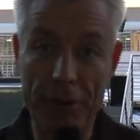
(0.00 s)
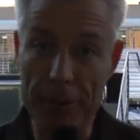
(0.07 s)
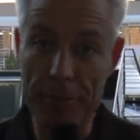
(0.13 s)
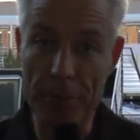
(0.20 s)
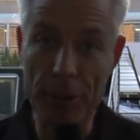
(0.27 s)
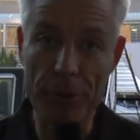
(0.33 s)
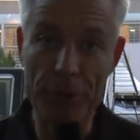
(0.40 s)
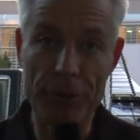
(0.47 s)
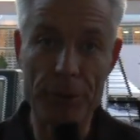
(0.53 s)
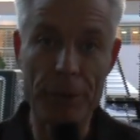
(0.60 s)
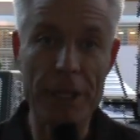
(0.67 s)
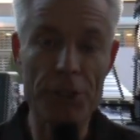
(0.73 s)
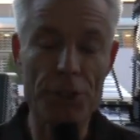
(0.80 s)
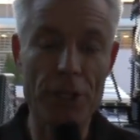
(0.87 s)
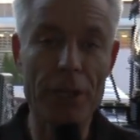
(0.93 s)
They both
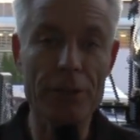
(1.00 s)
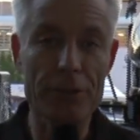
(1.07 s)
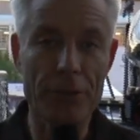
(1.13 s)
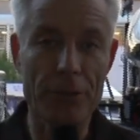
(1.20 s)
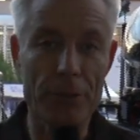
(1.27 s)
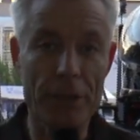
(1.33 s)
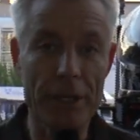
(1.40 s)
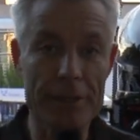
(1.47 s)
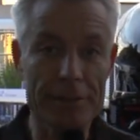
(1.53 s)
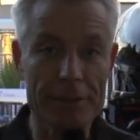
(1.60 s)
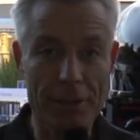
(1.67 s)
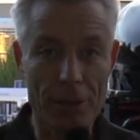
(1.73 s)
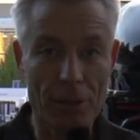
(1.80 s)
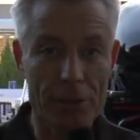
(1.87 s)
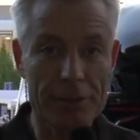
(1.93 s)
crashed out of the
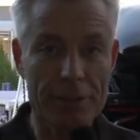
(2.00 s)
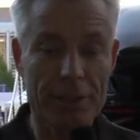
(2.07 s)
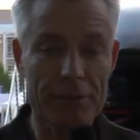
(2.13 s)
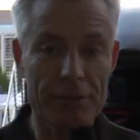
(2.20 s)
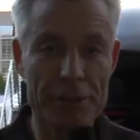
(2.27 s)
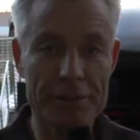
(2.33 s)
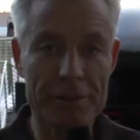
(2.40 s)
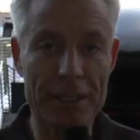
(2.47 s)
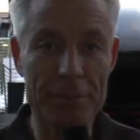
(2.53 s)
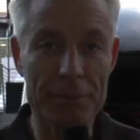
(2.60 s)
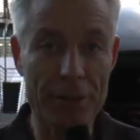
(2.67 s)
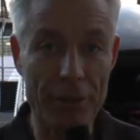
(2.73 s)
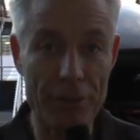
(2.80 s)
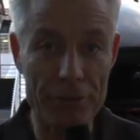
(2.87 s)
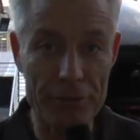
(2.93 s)
race alongside
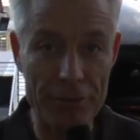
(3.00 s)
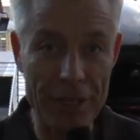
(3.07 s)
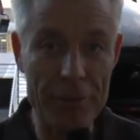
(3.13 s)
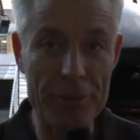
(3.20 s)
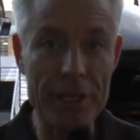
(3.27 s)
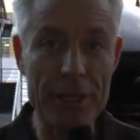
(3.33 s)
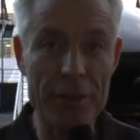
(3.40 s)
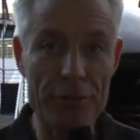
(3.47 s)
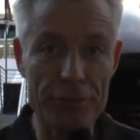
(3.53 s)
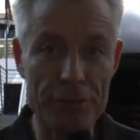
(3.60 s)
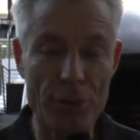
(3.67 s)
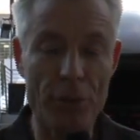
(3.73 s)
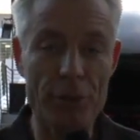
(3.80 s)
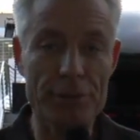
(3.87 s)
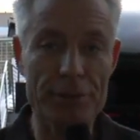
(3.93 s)
Verstappen in the very
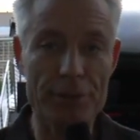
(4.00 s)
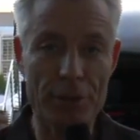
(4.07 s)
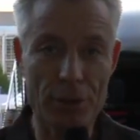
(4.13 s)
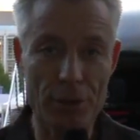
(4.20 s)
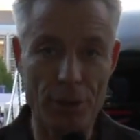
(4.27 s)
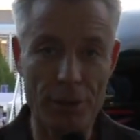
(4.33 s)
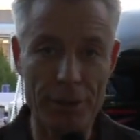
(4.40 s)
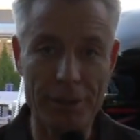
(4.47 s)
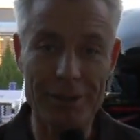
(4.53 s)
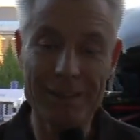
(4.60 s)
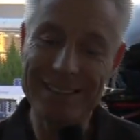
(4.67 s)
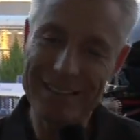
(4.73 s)
first corner.